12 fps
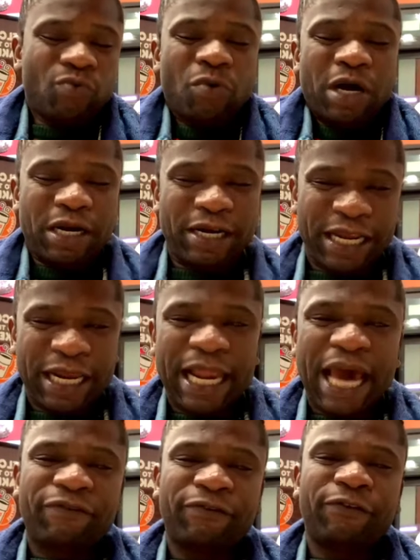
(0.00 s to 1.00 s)
what? They
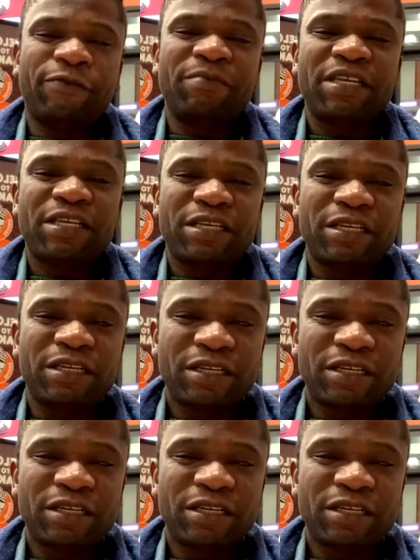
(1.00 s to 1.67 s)
laugh for me.